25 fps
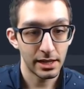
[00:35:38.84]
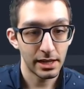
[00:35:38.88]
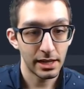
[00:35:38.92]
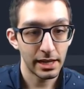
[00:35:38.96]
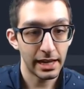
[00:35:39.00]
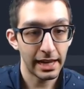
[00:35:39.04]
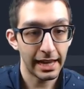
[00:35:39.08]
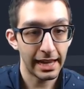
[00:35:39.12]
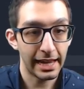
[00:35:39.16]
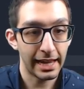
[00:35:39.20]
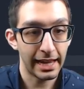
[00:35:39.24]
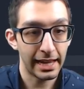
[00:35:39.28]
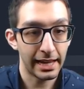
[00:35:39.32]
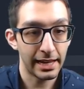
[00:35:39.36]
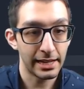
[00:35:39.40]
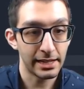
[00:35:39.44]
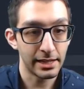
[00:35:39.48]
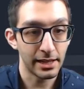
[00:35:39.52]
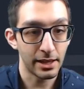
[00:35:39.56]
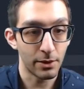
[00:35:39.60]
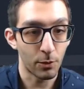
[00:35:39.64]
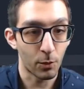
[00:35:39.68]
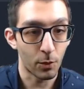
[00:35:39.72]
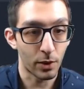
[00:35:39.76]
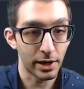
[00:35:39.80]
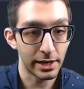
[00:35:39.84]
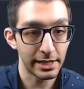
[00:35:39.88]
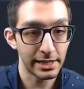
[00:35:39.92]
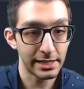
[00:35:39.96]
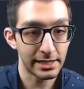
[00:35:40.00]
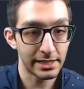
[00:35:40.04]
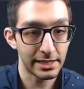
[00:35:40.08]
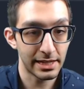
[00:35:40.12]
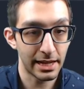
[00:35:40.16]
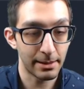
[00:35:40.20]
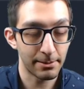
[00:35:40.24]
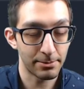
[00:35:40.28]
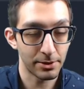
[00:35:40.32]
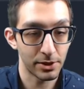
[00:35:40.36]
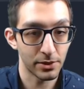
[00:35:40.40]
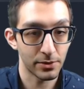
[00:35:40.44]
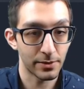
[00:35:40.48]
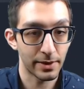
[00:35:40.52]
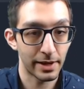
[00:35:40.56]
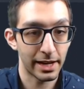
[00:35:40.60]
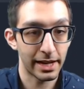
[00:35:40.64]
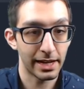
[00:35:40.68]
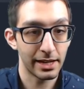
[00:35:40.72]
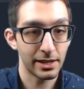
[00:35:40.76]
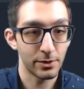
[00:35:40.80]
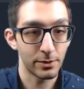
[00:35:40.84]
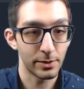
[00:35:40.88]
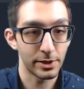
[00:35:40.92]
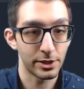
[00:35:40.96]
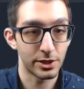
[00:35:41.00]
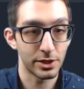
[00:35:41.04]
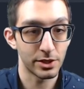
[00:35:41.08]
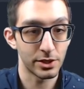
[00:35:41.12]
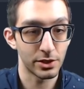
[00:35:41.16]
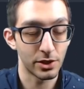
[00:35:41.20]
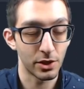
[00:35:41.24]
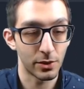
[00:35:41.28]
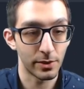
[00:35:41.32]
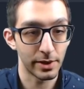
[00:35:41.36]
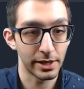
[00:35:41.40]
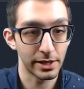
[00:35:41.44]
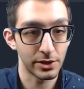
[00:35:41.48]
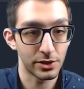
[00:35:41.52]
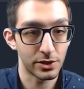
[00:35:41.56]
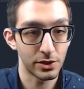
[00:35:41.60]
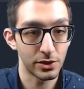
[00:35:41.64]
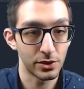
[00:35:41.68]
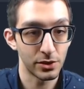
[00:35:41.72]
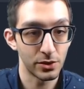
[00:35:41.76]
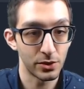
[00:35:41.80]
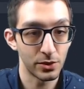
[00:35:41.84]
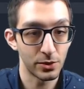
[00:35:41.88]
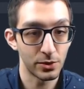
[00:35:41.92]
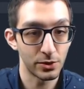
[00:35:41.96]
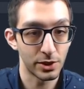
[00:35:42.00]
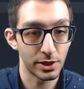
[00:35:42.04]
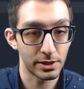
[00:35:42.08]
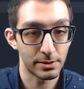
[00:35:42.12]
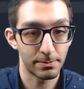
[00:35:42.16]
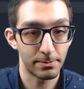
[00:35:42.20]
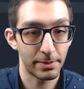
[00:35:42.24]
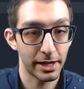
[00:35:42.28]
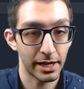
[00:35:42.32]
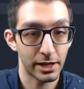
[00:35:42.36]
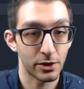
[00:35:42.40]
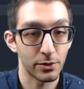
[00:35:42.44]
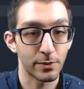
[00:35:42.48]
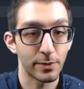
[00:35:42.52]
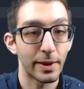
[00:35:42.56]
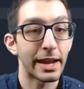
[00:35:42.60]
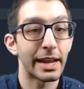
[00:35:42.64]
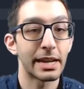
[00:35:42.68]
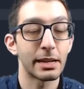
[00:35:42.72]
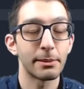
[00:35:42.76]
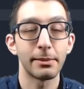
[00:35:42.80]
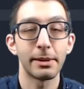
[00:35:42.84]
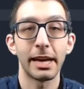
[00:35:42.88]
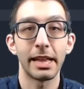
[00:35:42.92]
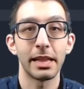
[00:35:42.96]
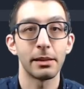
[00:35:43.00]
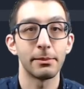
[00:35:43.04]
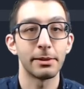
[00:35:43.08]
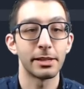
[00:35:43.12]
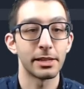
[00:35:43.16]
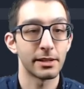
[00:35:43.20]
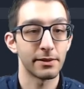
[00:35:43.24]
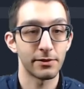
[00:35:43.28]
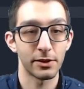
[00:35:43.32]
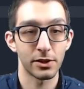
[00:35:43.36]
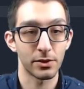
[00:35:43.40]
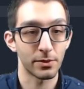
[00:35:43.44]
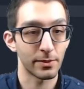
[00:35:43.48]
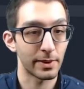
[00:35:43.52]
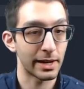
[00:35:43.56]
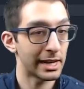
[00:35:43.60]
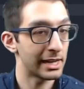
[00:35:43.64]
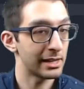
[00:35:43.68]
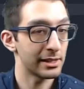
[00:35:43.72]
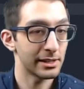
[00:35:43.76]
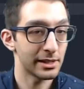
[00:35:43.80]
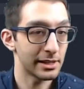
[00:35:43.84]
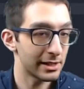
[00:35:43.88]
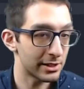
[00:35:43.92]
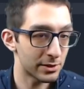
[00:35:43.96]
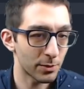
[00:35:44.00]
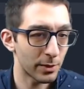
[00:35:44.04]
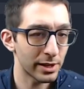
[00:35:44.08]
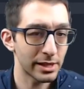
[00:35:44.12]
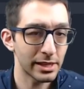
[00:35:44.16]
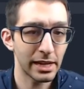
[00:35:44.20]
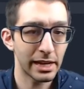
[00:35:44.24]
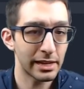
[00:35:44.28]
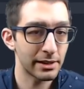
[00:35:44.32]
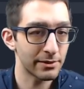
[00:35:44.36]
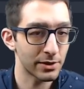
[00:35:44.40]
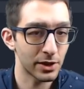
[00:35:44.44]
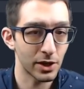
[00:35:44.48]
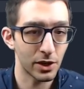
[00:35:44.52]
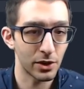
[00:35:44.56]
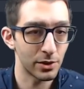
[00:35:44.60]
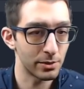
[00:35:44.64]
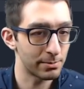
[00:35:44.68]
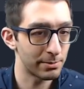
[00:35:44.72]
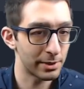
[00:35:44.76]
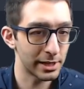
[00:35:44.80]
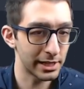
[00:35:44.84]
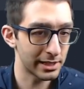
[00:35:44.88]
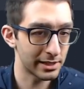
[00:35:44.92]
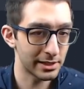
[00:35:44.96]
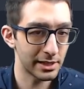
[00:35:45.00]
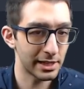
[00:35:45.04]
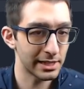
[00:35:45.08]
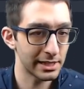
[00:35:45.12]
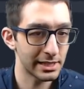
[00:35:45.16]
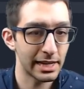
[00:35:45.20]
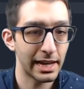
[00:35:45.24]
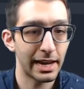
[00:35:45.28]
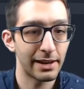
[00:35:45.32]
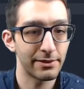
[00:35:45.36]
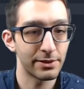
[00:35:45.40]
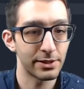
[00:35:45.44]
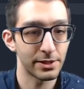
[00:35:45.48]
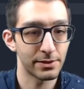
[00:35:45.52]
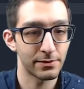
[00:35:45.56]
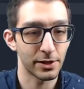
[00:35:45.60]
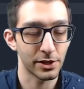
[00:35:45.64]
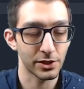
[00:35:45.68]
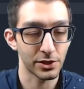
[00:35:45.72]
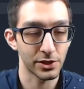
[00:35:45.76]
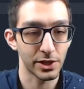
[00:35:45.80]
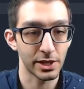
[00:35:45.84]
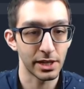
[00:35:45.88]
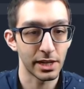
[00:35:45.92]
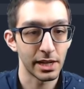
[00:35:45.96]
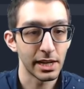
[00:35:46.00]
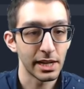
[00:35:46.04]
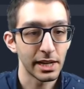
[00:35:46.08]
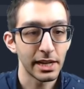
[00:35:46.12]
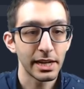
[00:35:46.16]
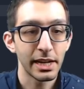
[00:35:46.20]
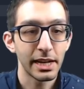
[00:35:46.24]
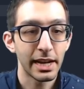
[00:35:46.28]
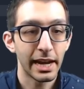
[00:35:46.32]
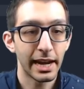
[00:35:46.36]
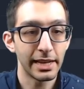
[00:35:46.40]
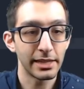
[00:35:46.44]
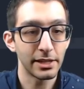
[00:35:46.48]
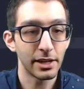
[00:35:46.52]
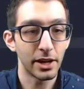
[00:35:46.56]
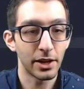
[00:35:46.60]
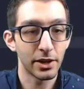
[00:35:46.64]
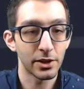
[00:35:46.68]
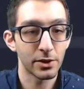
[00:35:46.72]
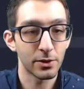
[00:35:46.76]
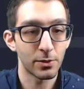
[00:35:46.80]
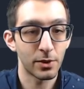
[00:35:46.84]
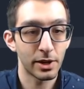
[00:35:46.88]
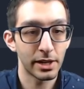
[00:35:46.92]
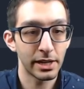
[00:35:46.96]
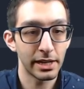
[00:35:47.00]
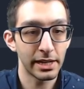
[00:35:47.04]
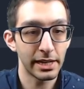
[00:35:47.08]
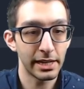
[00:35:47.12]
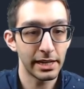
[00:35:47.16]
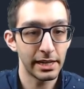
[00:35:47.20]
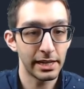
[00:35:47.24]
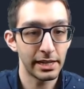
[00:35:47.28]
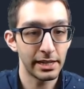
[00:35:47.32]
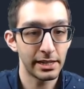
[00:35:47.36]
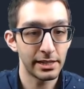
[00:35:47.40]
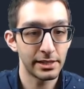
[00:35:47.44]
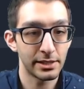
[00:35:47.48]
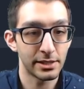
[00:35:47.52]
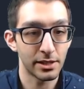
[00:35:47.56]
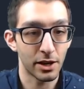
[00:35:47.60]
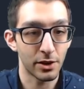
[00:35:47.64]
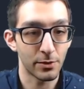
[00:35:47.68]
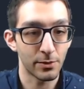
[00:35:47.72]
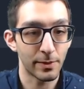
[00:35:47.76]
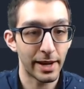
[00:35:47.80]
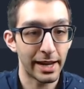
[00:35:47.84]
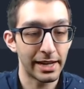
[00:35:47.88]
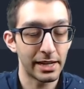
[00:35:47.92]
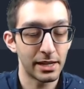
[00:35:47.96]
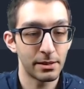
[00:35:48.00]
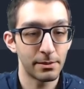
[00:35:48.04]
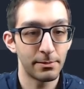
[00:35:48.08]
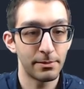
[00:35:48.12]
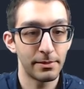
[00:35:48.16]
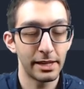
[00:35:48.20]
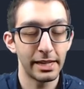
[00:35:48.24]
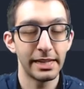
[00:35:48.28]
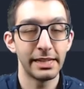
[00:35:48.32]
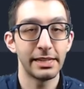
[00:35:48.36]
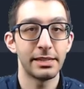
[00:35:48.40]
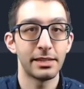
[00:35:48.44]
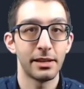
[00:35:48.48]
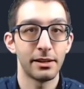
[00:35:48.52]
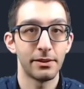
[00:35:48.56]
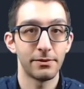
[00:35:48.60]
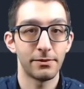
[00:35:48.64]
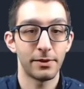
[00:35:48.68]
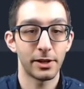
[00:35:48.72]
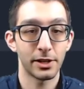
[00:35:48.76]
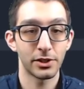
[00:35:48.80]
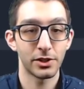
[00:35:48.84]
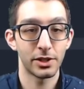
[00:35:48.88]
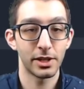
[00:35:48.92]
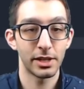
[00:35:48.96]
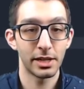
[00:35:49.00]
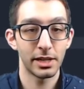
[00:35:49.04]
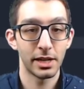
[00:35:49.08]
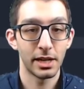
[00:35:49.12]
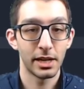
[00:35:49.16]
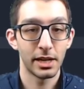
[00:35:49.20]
And one is sample array, which is going to just pick a random element of an array. It's one line of code, but it's nice to have this function. And the other one is a random int function.